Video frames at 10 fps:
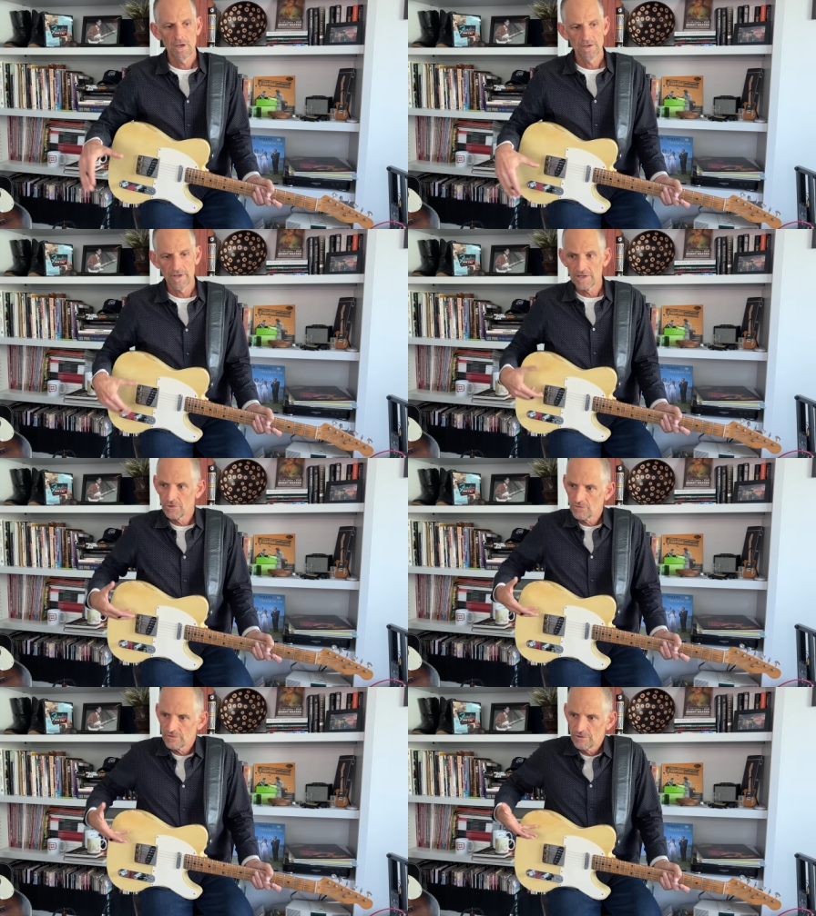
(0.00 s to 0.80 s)
Then
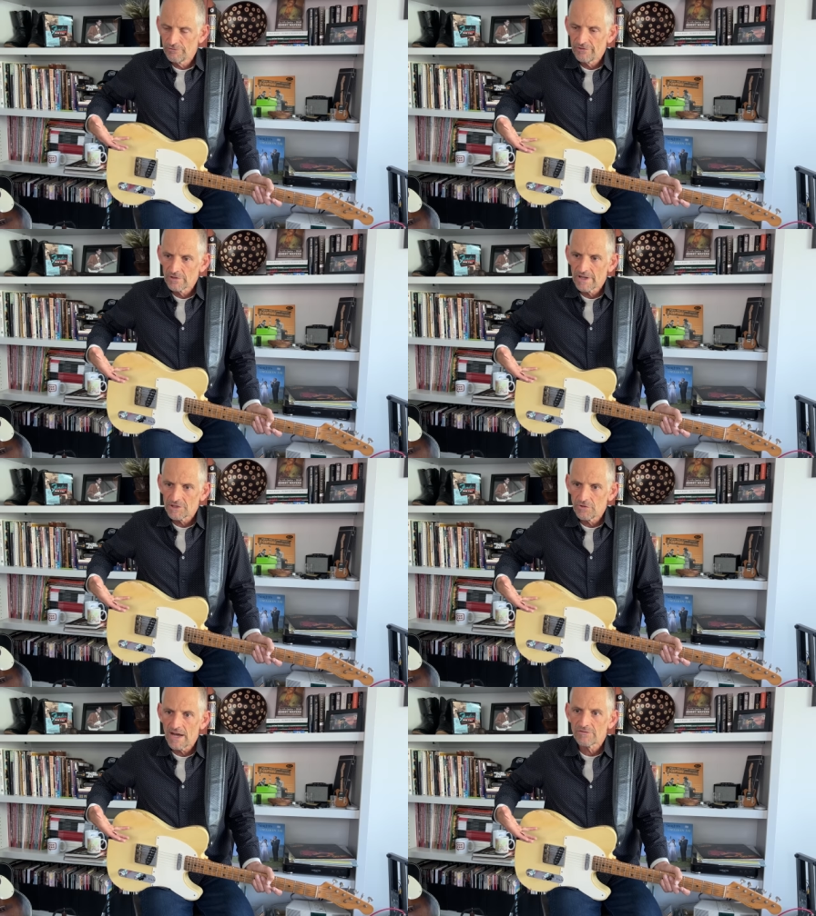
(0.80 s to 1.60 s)
you, you feel like
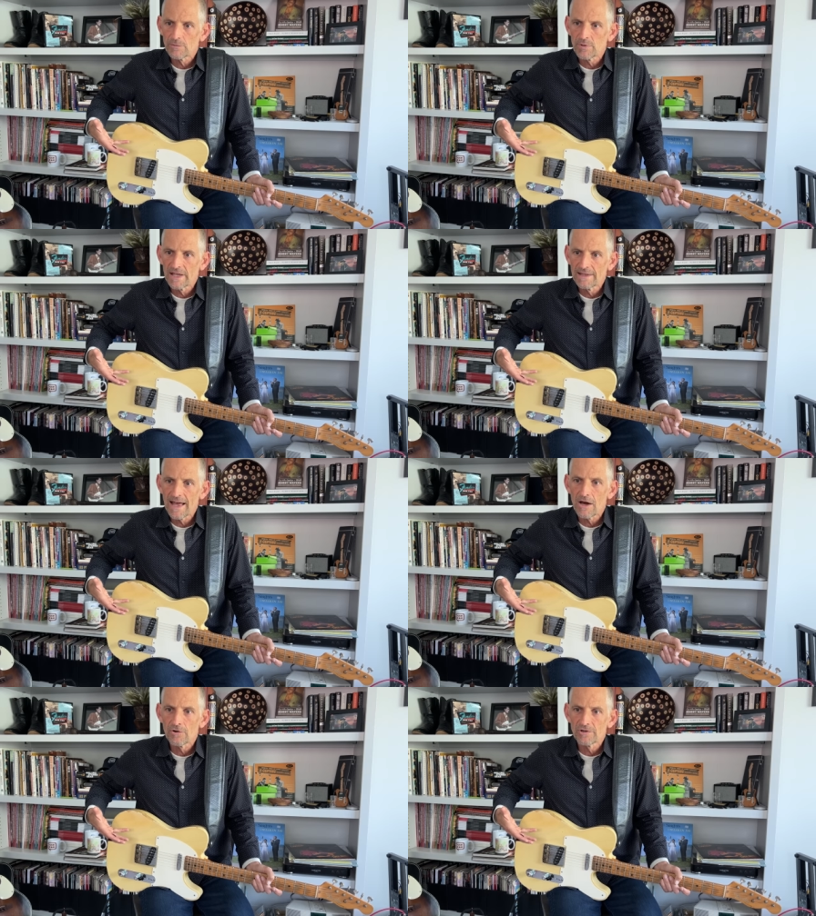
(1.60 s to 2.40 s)
you have to play
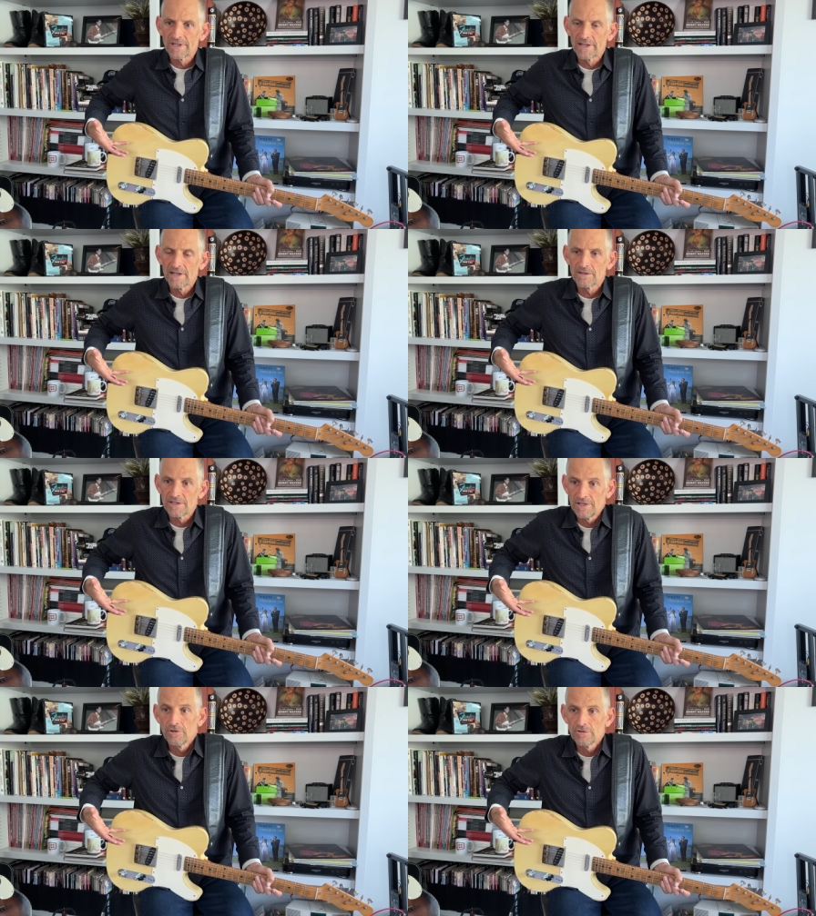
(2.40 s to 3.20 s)
louder to get to
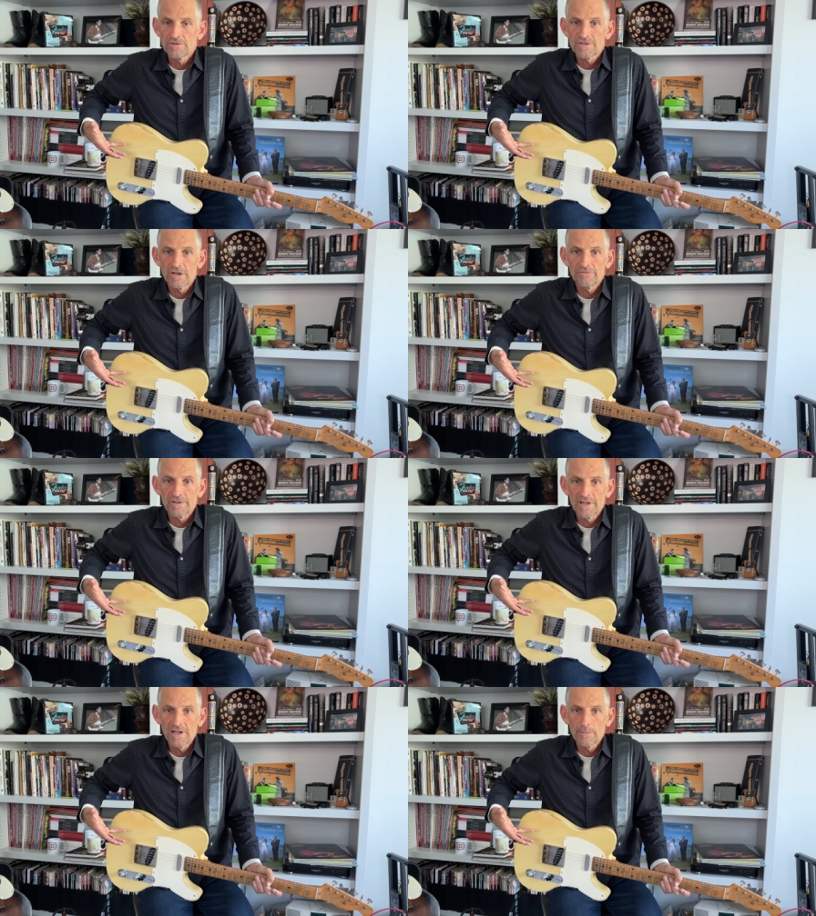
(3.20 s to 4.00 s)
hear yourself and
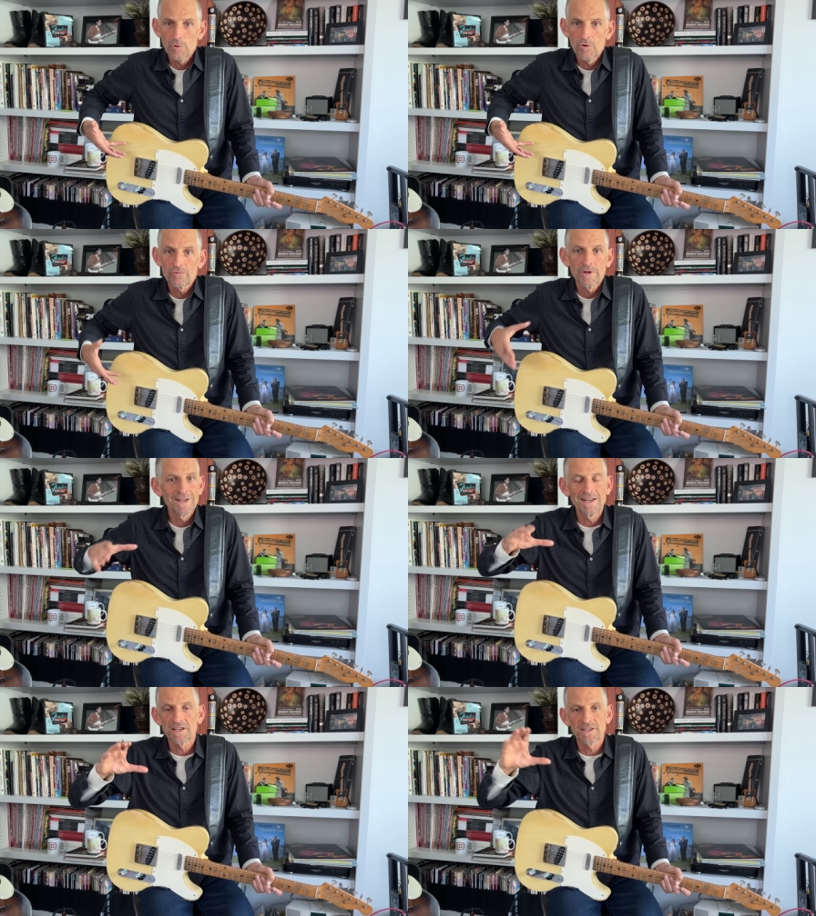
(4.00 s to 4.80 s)
get up over it.
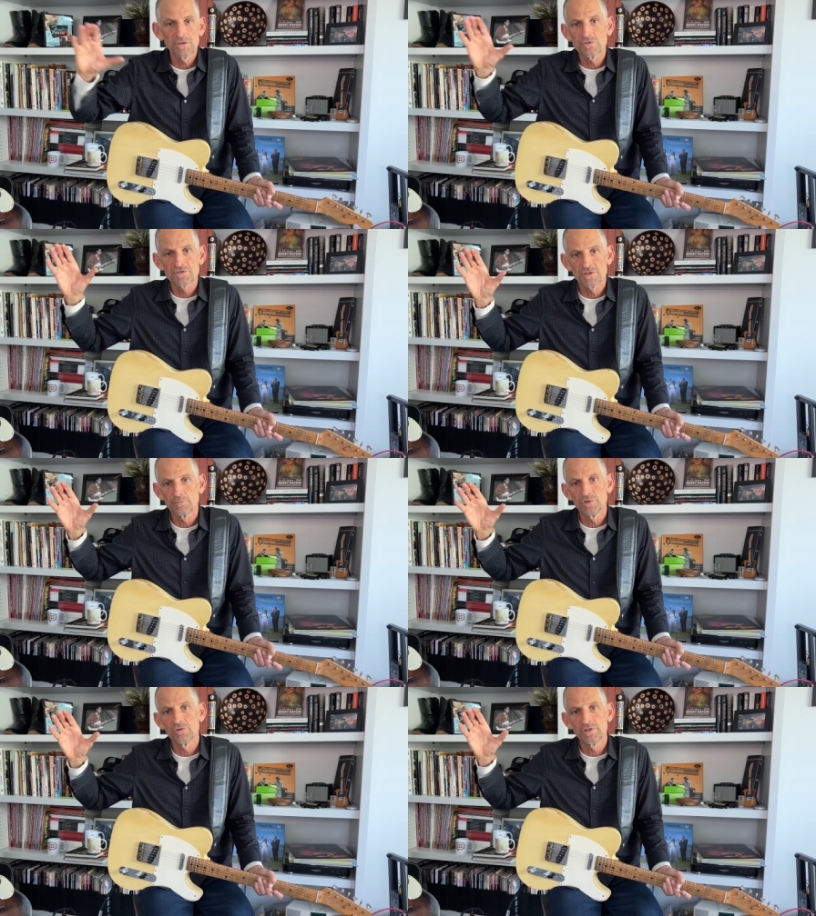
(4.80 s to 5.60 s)
And it kills the
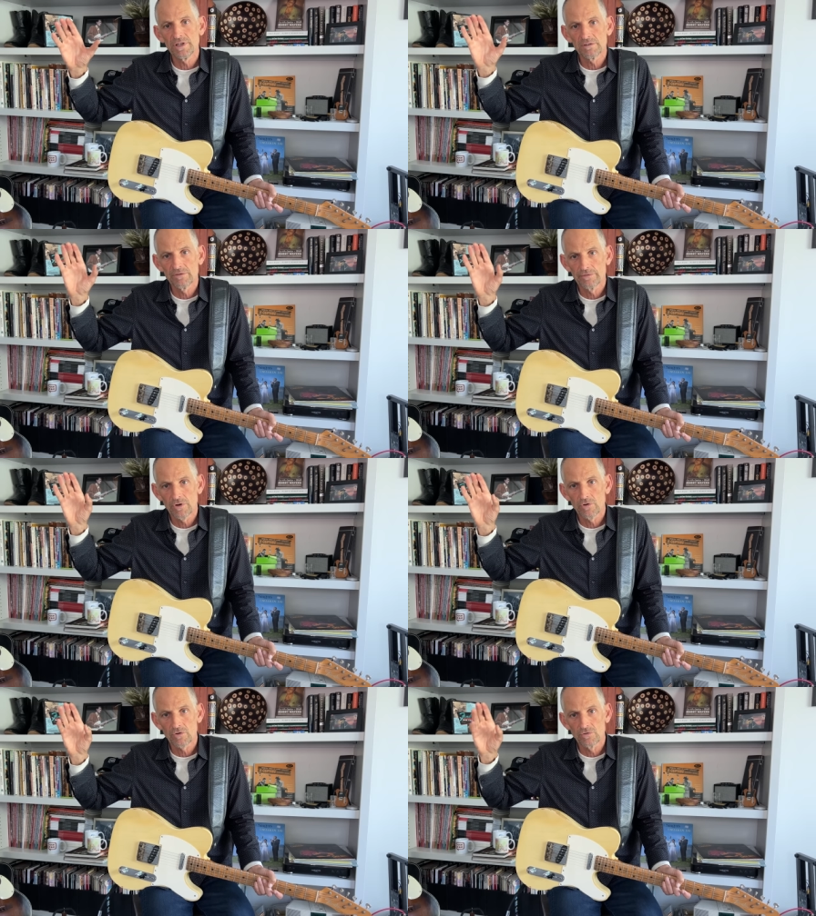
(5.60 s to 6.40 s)
beauty of the
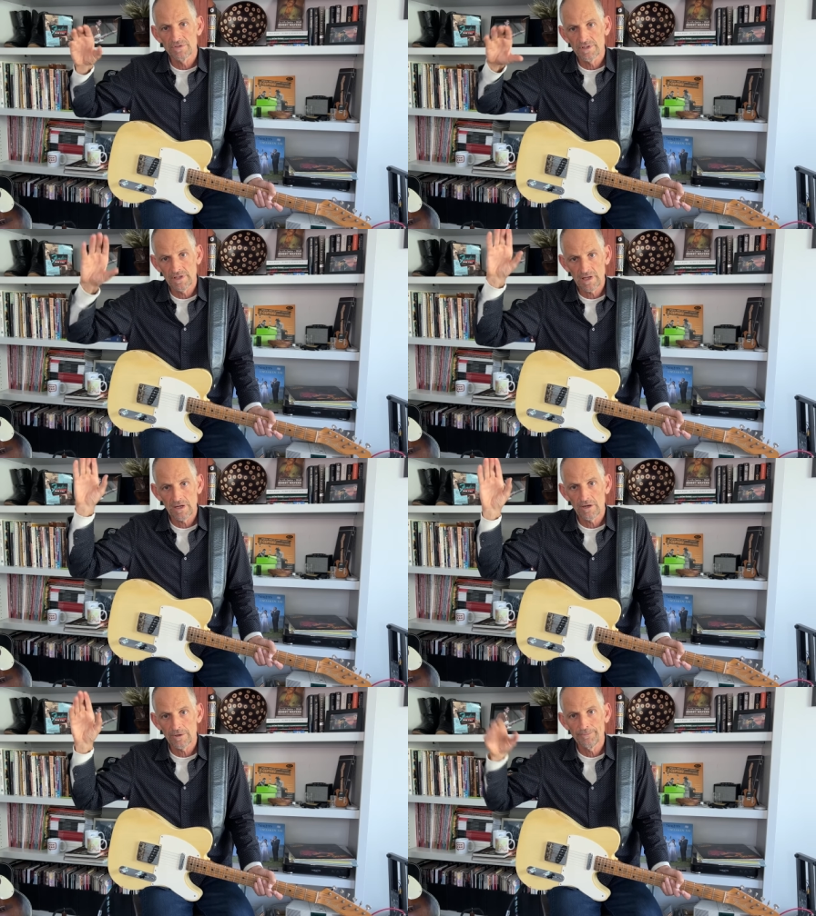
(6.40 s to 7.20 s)
vocals in the
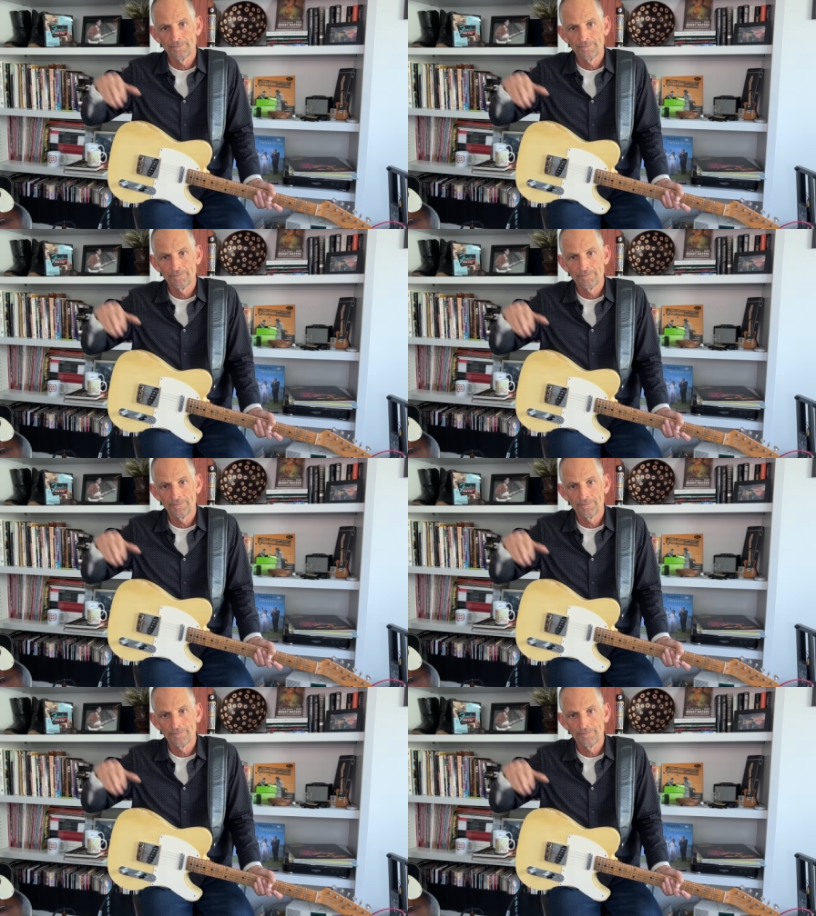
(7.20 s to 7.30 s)
air.